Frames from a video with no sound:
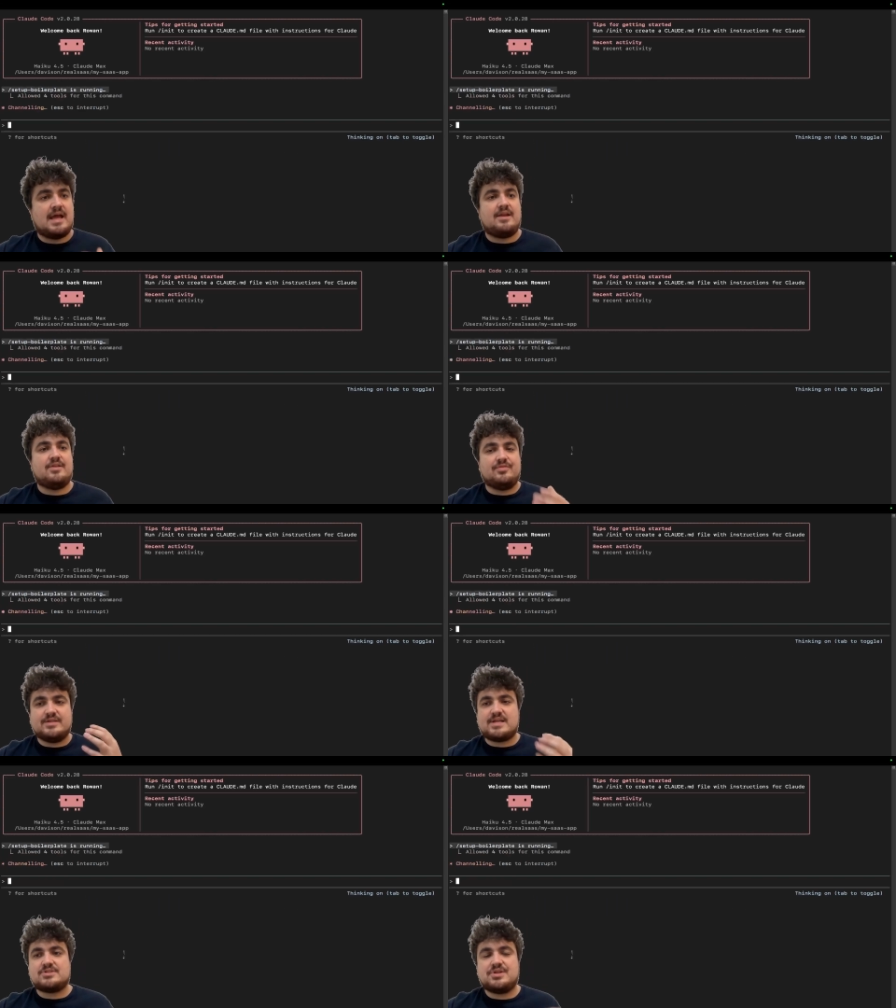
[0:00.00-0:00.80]
And
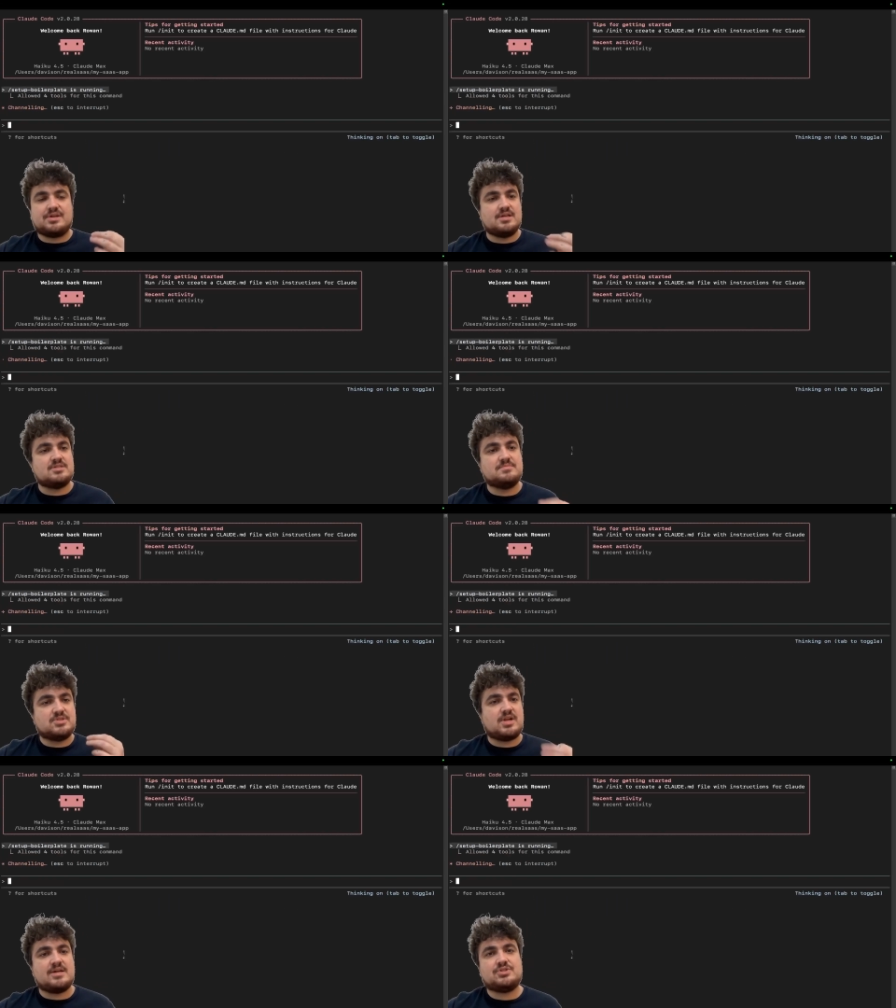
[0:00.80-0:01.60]
it, there's actually a
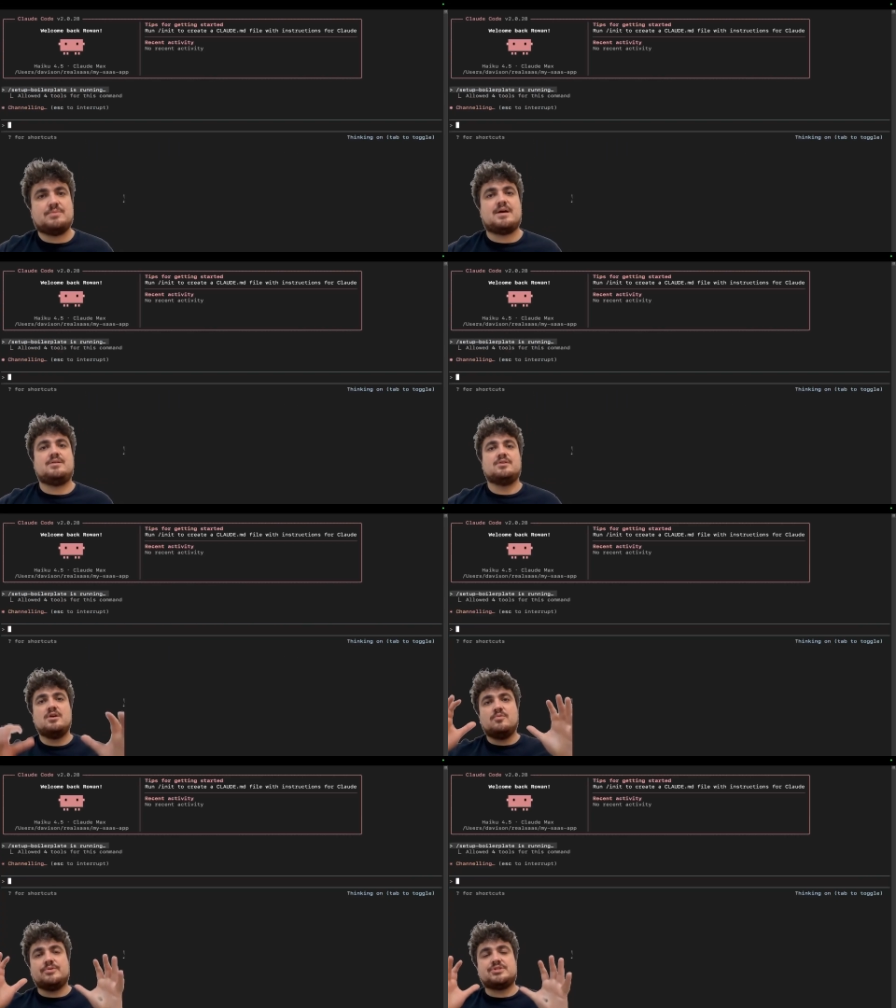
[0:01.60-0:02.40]
custom slash
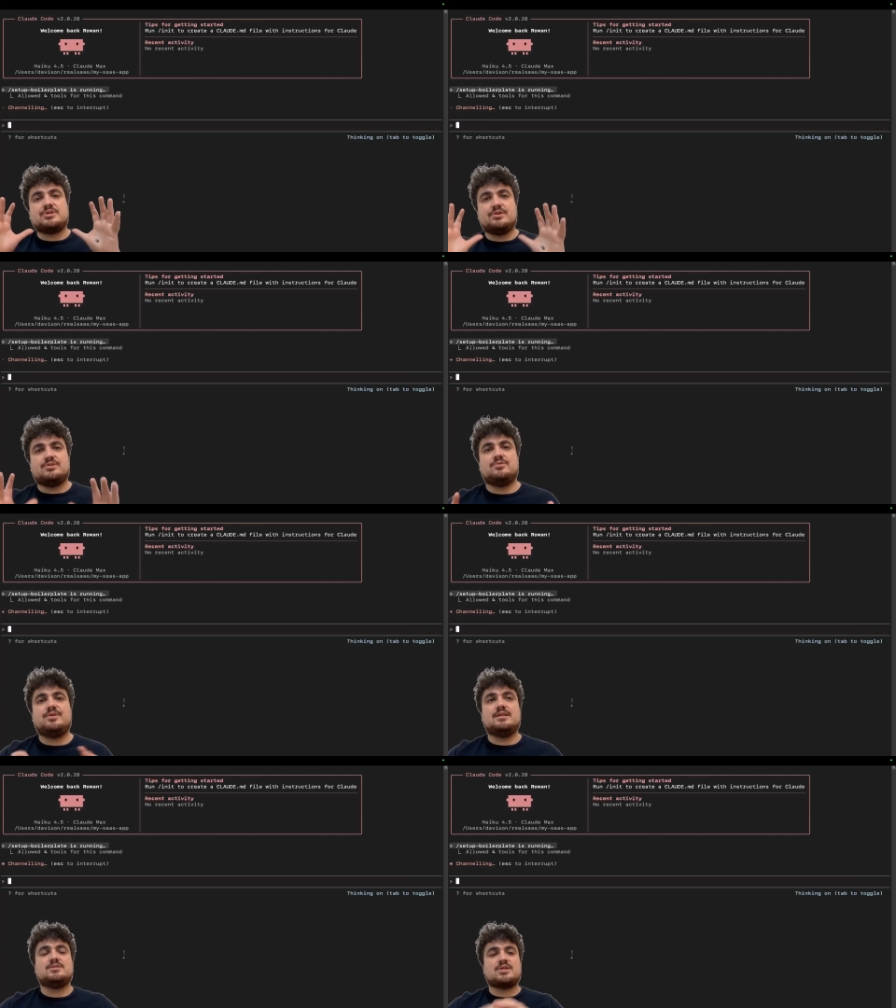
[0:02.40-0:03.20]
command, which is going to
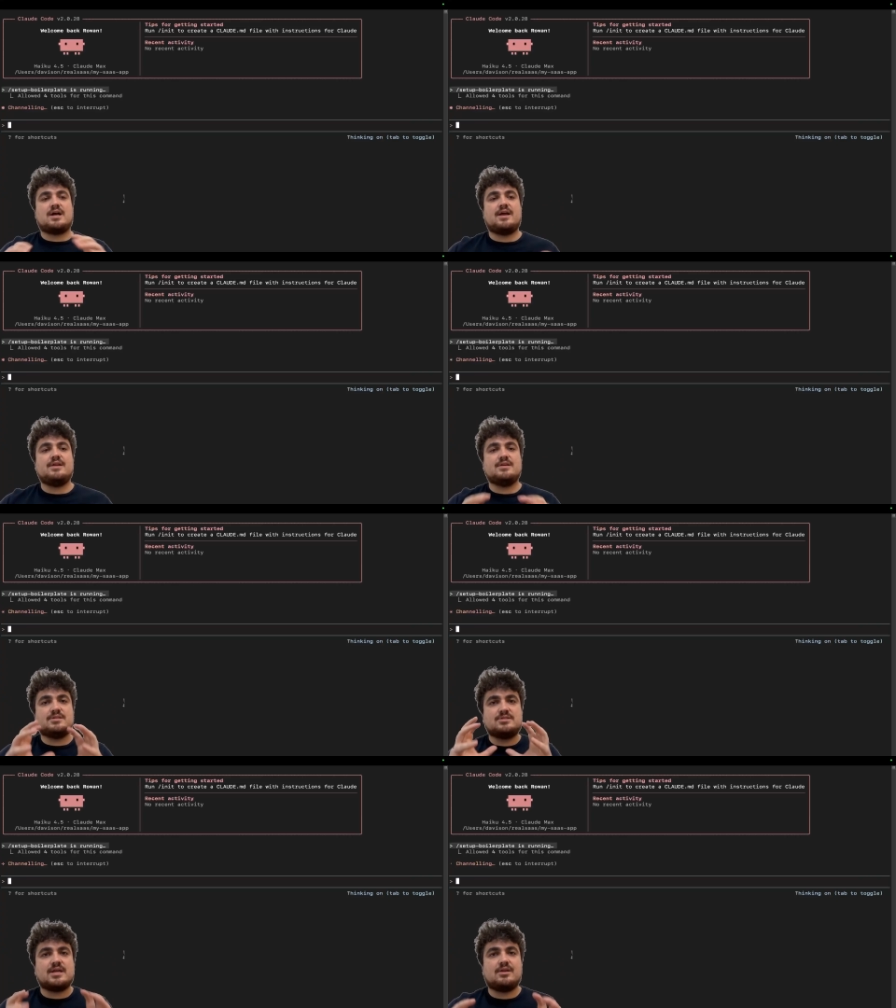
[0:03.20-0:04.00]
do the
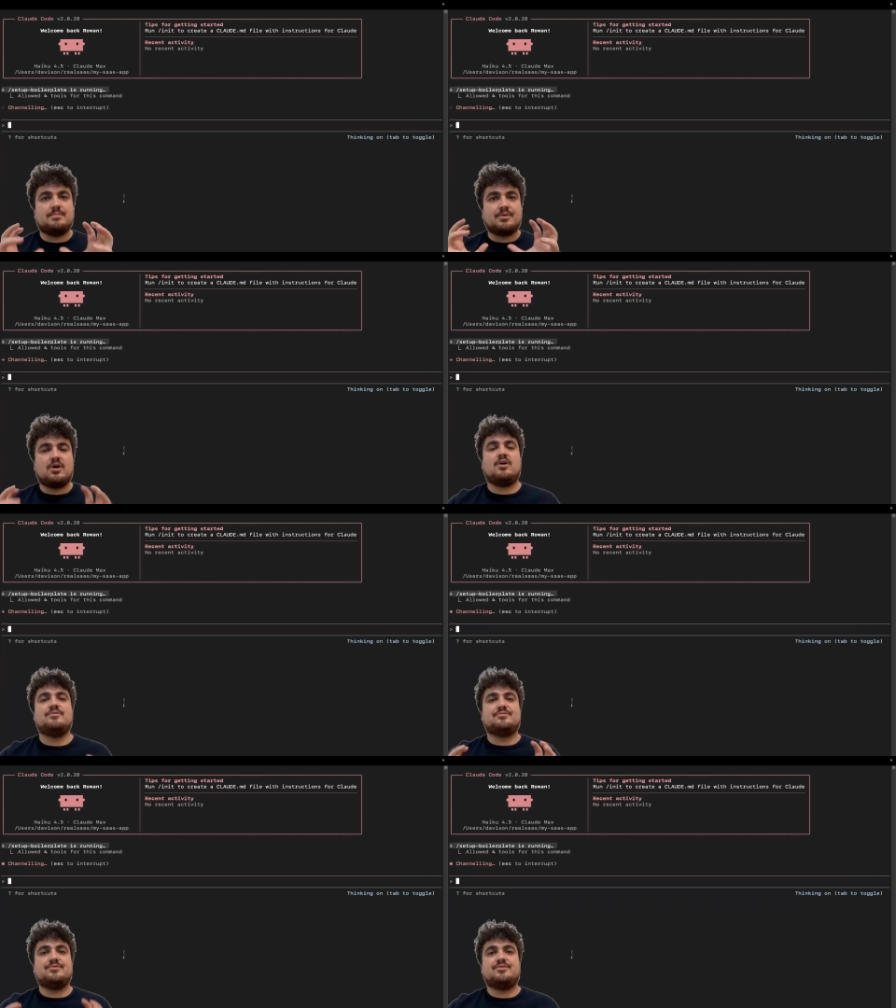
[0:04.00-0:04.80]
entire setup
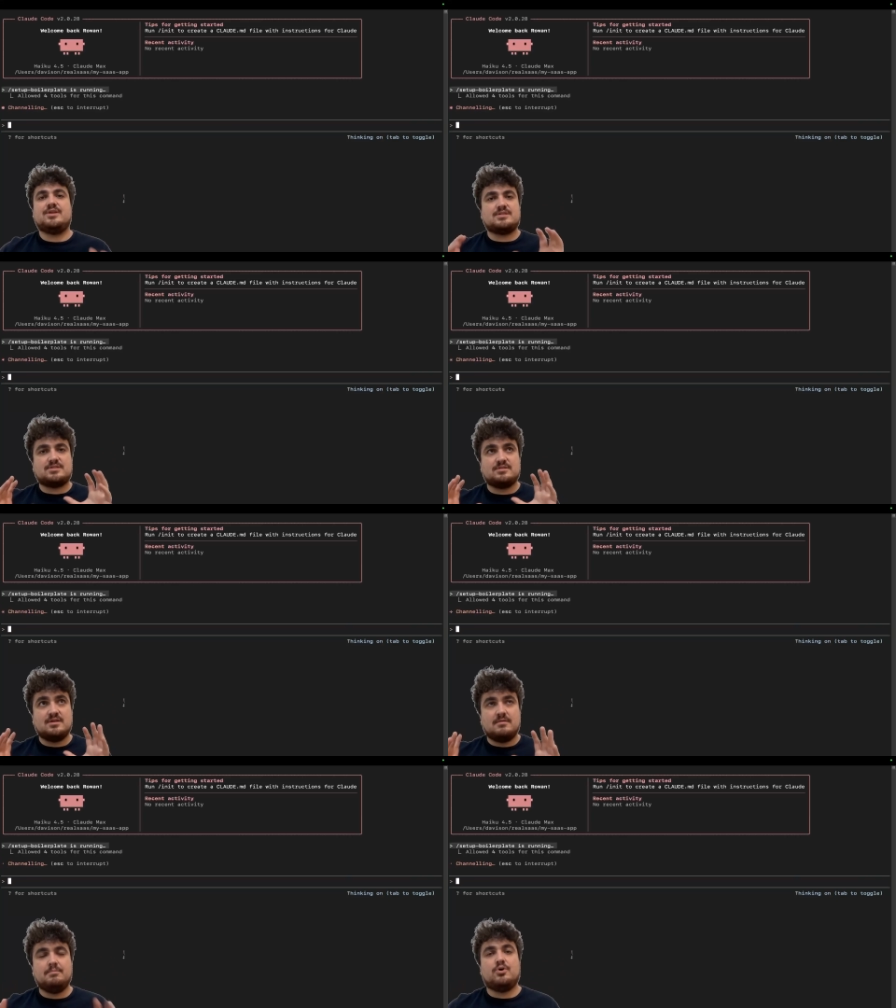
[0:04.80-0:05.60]
of
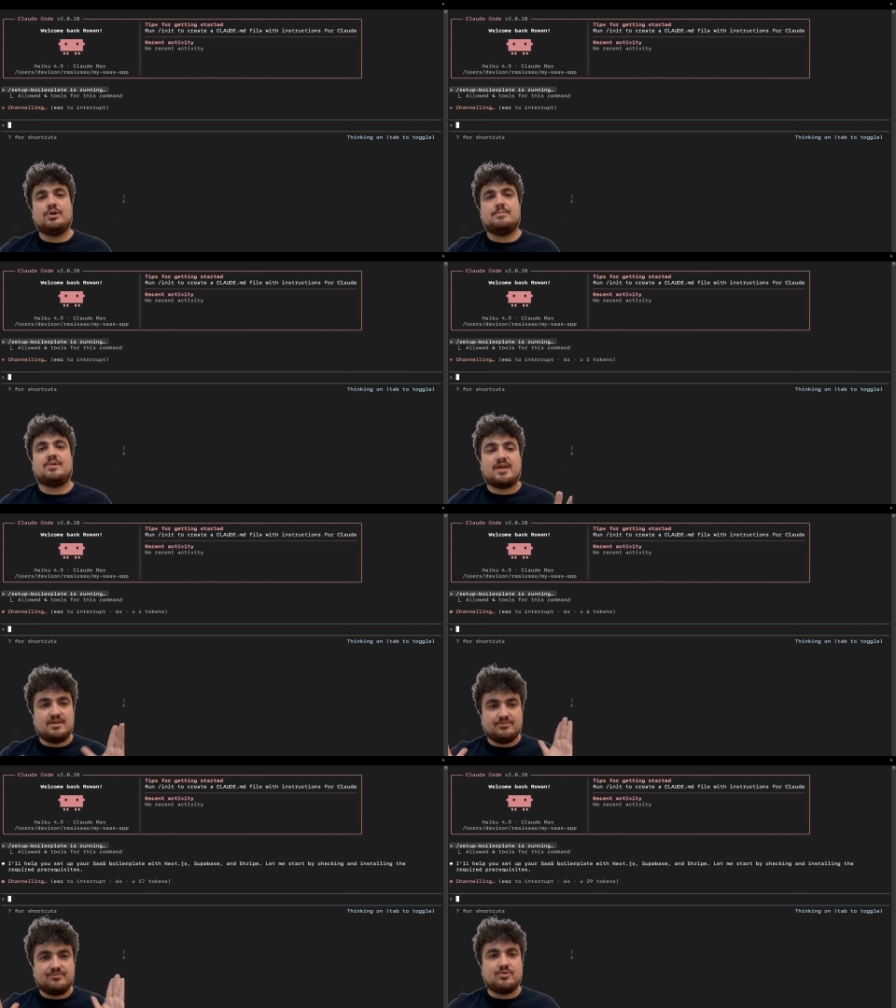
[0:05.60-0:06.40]
this
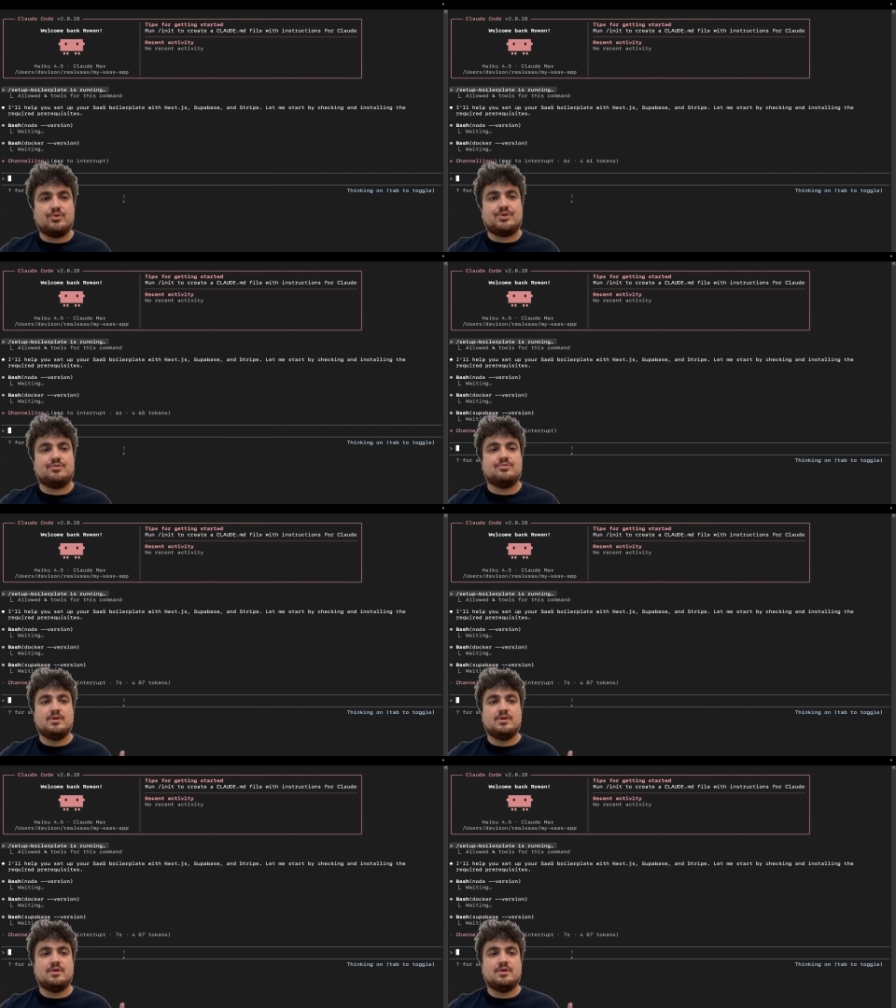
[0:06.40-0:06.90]
boilerplate for